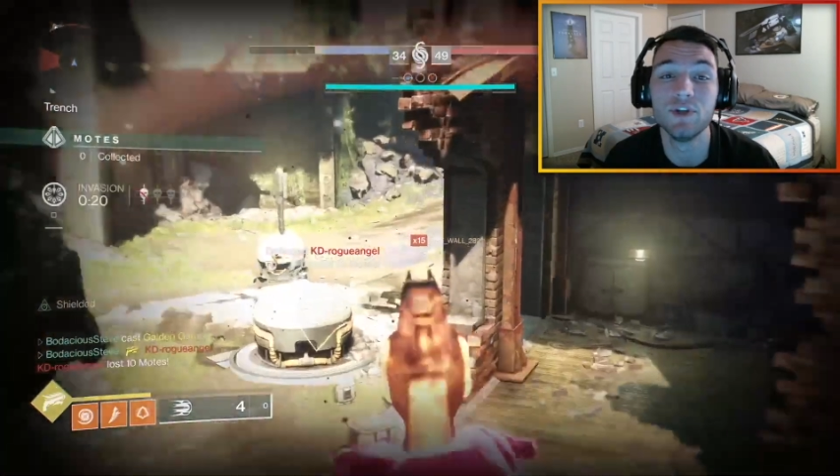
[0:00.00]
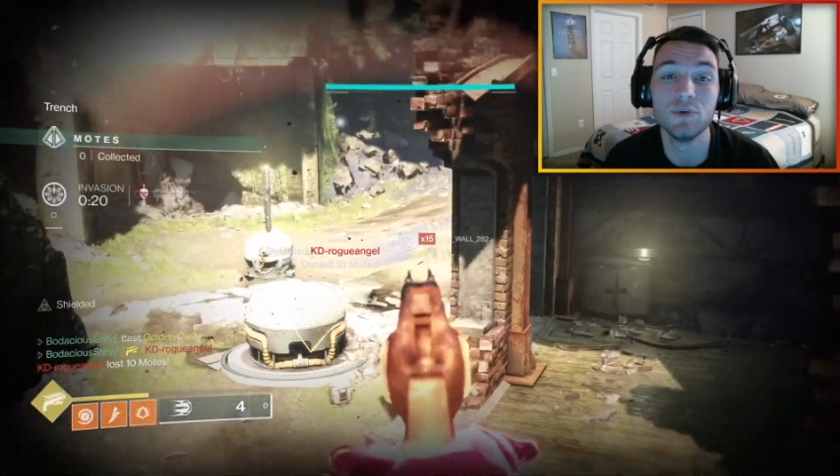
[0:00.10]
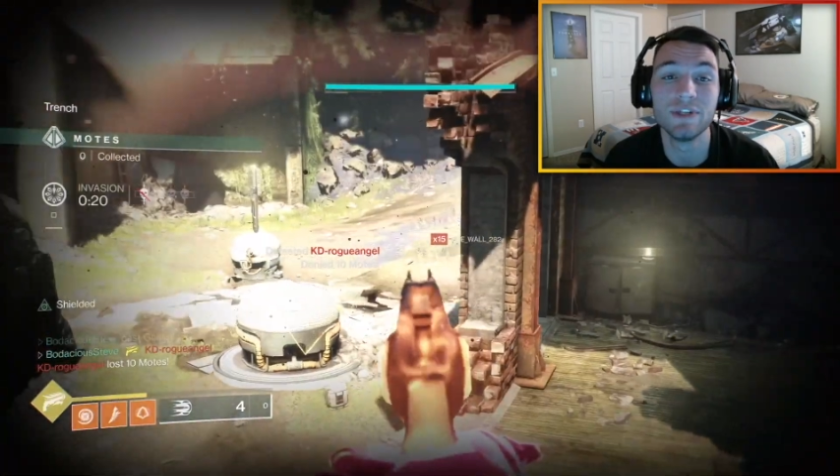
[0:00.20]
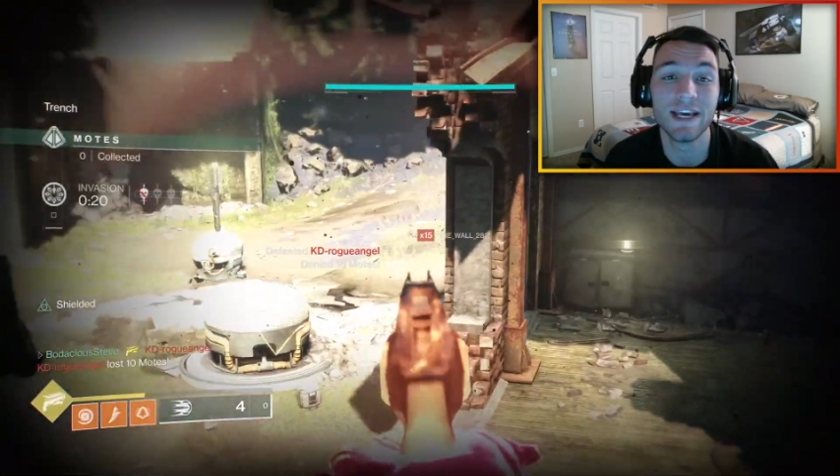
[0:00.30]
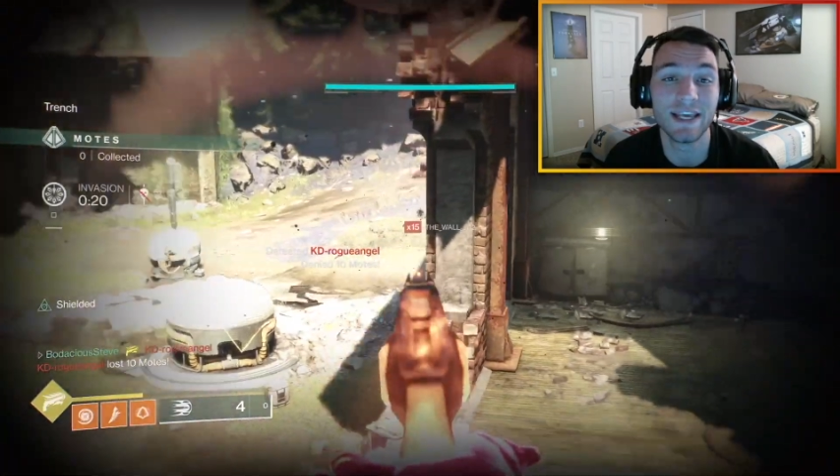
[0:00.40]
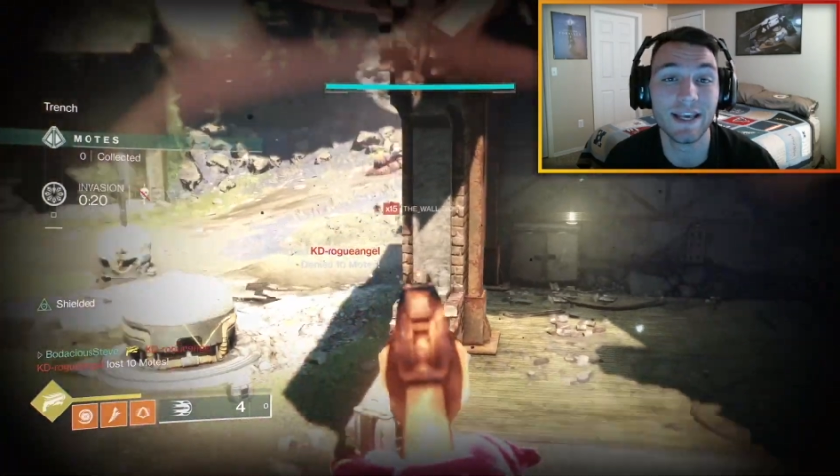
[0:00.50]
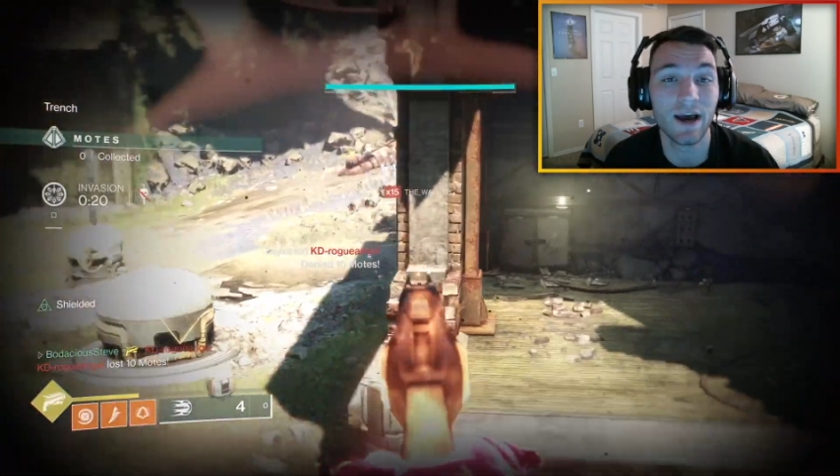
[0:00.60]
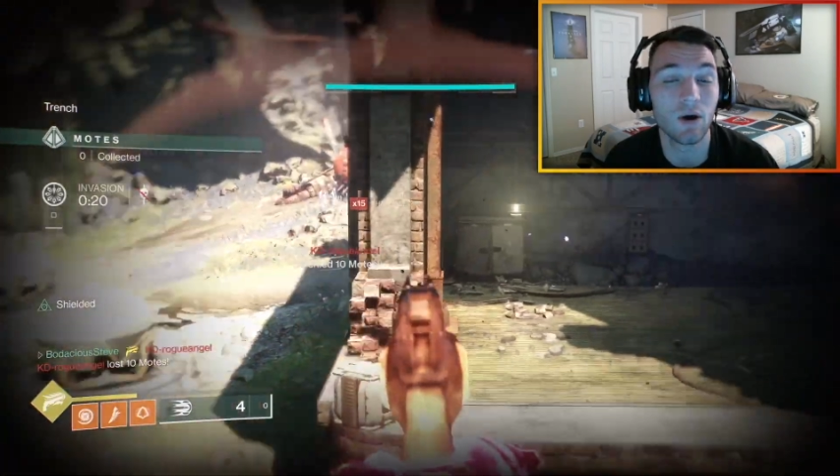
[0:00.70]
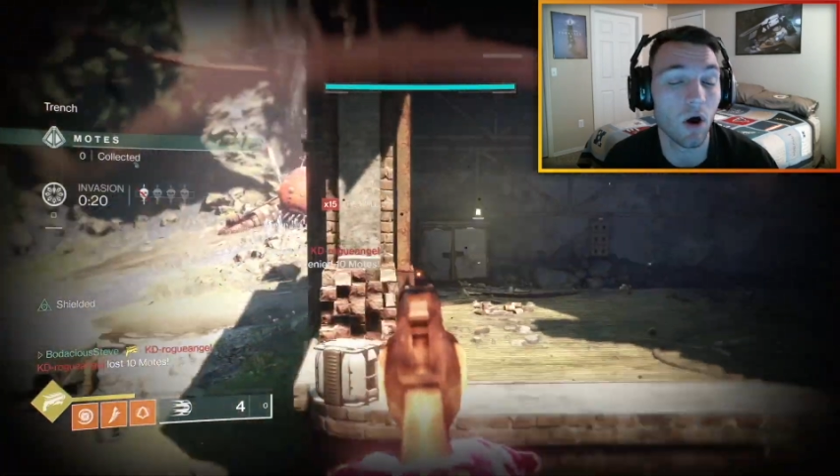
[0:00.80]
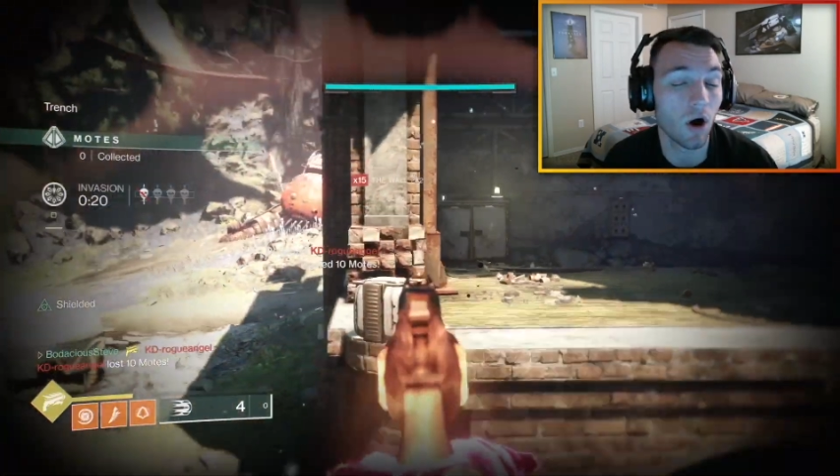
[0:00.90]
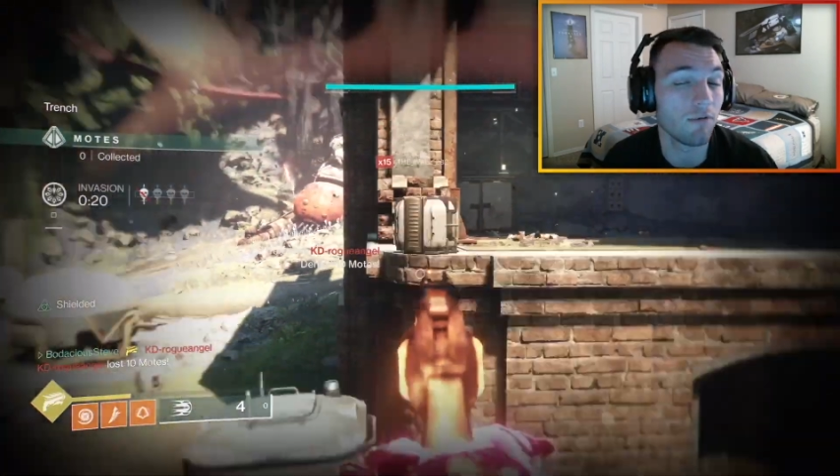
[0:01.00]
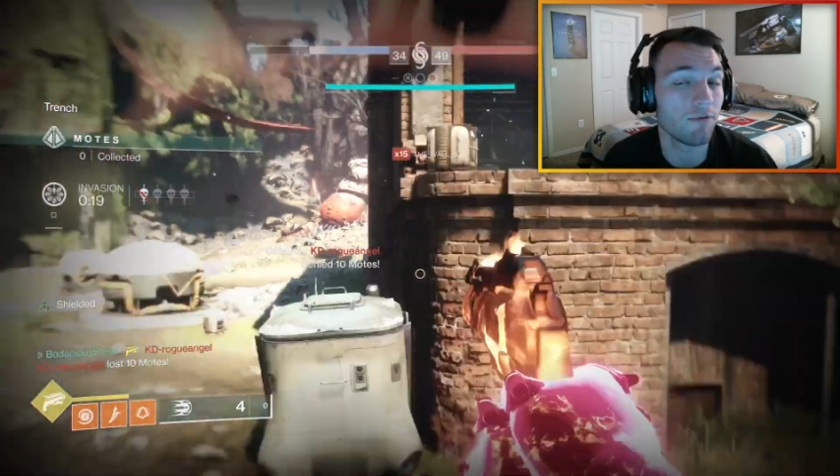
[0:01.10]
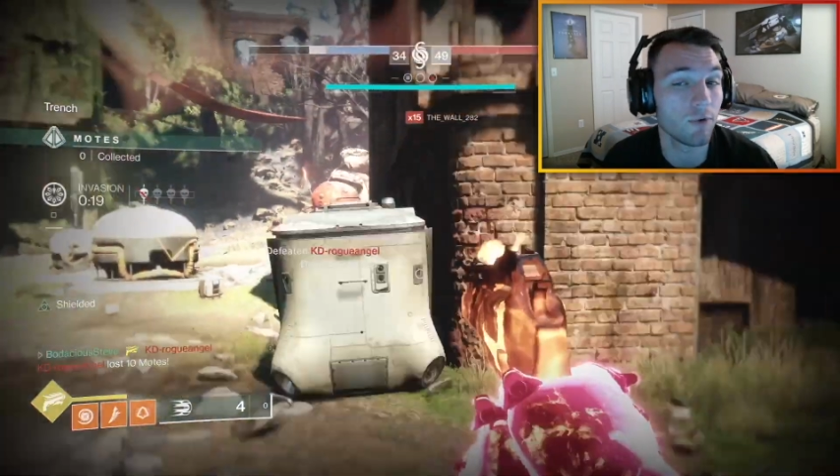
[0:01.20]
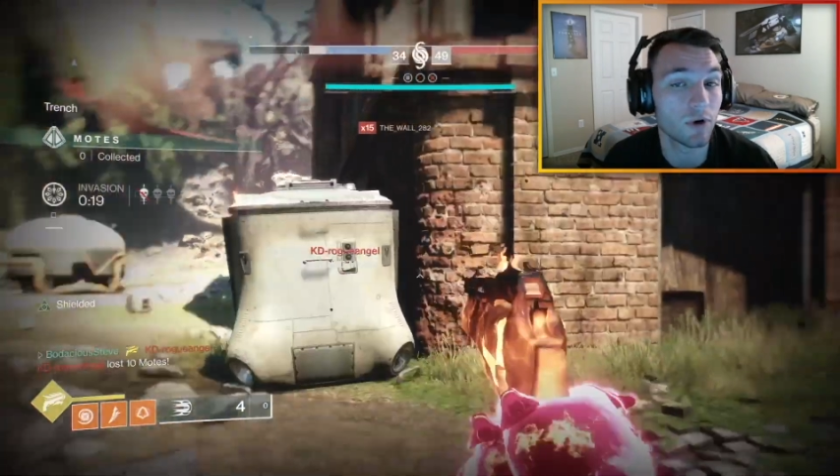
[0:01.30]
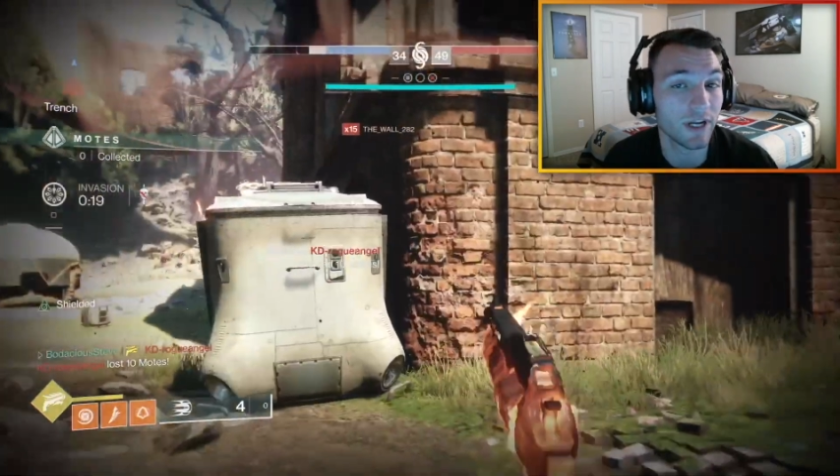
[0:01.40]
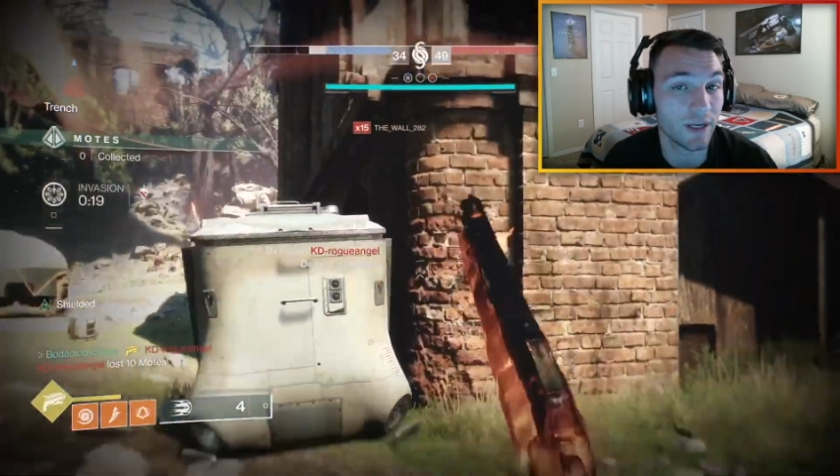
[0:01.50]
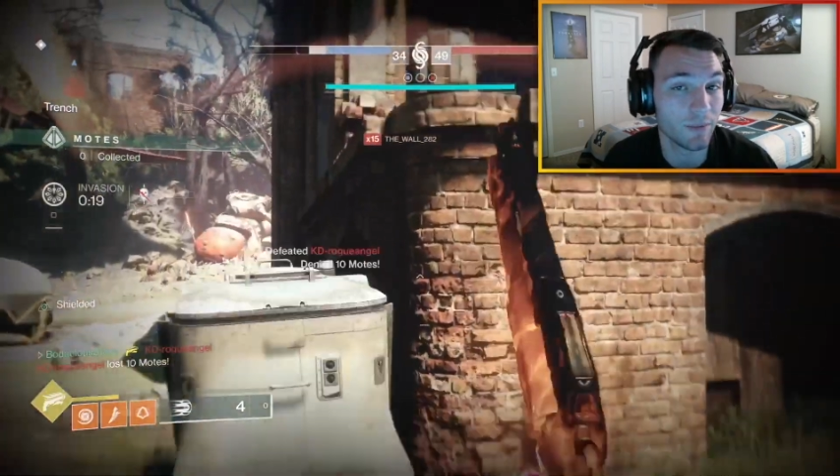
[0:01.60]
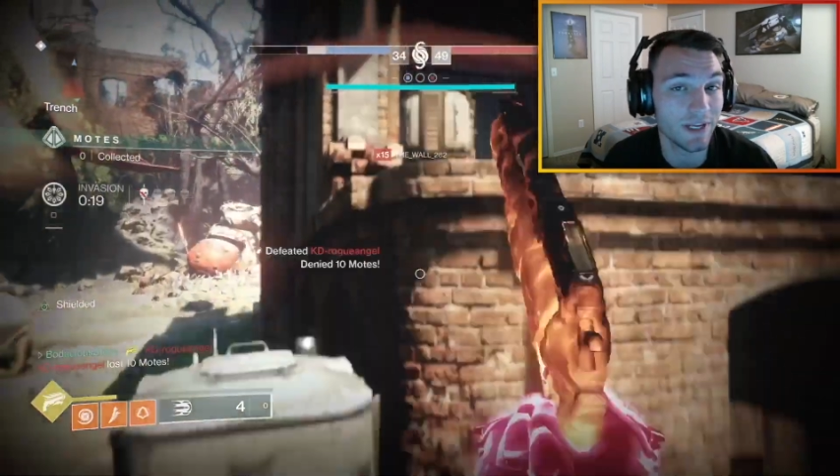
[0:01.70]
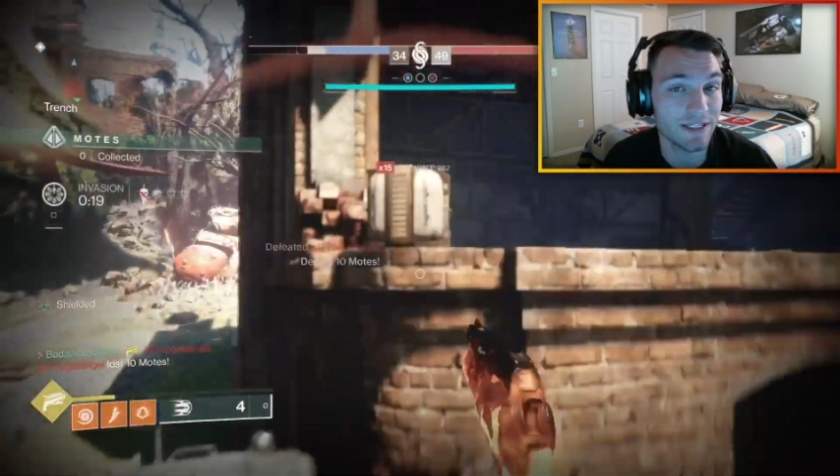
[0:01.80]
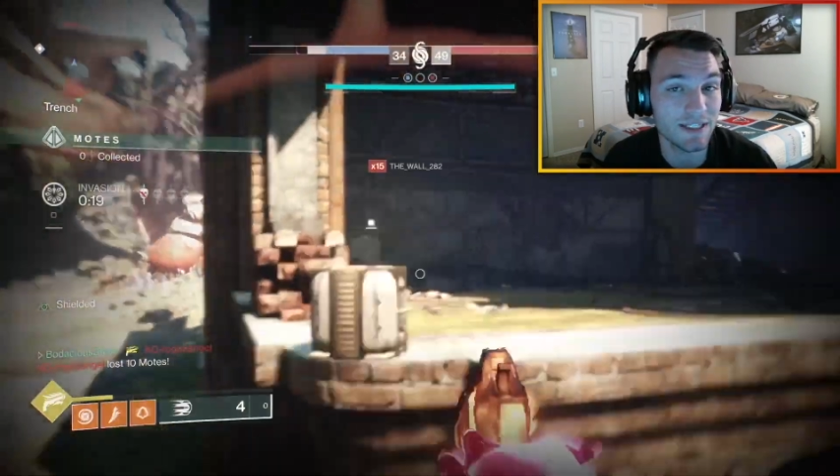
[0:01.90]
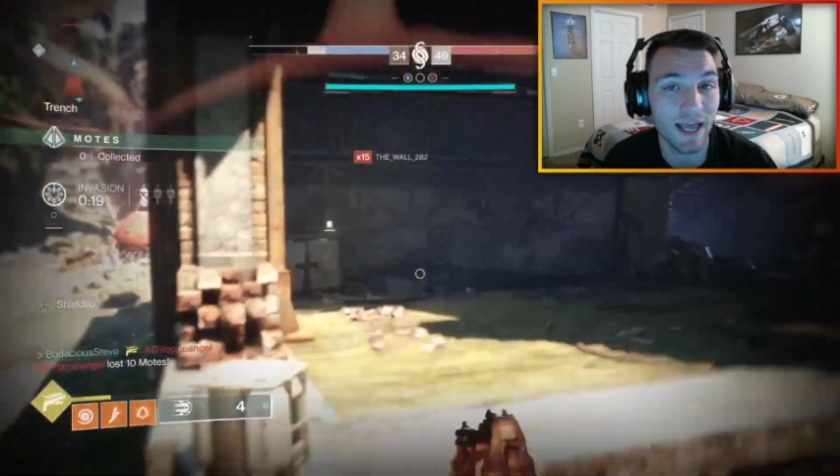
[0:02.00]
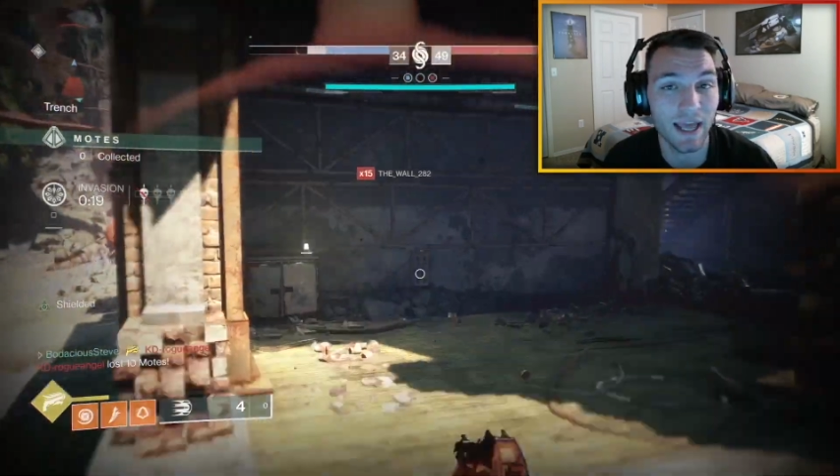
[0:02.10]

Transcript: you taking out all 4 enemies